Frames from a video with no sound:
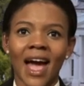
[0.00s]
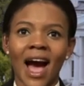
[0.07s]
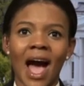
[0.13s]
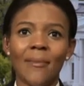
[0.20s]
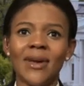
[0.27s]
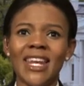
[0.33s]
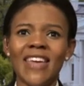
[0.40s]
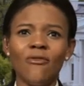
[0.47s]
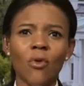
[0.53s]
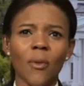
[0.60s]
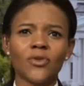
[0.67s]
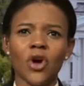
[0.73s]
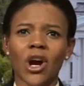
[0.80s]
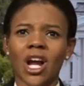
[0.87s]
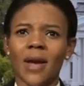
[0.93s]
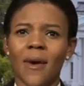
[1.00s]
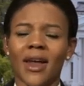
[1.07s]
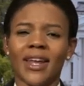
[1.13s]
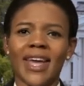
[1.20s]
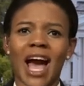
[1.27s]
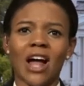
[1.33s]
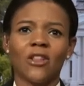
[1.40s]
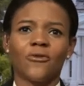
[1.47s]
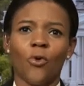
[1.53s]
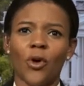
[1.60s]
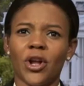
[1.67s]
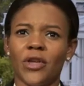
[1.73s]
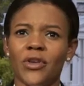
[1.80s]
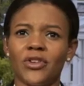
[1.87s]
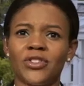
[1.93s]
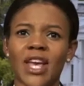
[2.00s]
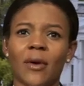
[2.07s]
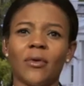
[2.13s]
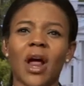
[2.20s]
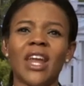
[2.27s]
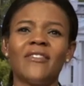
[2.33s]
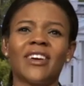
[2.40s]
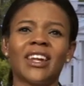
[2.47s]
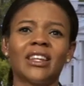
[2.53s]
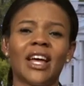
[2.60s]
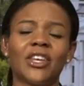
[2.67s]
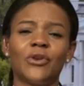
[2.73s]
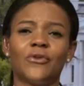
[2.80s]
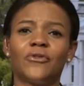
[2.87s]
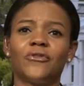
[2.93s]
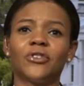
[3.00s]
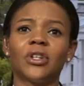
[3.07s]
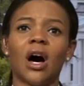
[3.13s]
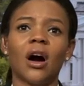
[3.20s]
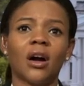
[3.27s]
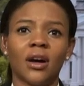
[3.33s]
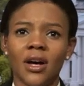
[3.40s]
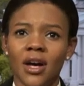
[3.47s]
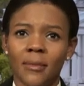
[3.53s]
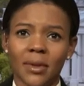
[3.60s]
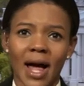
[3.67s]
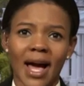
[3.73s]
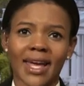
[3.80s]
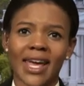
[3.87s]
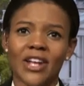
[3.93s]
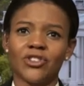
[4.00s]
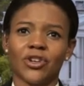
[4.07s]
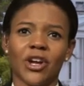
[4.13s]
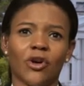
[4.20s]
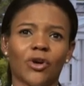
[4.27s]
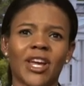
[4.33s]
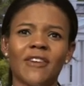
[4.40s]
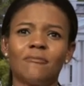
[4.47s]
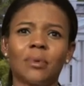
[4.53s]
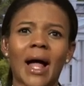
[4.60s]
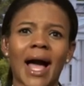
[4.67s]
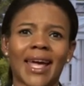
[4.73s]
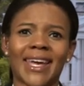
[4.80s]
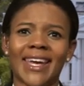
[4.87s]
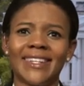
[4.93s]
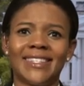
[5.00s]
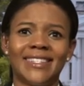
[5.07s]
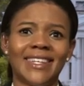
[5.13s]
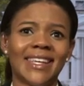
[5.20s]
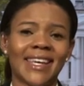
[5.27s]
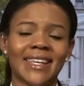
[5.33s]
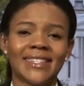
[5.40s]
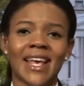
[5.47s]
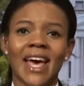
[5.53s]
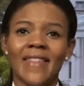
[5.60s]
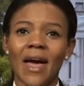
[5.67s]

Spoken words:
I mean, even what we're talking about in California, they're saying we're not even going to let you flunk Black kids or give Black kids Ds.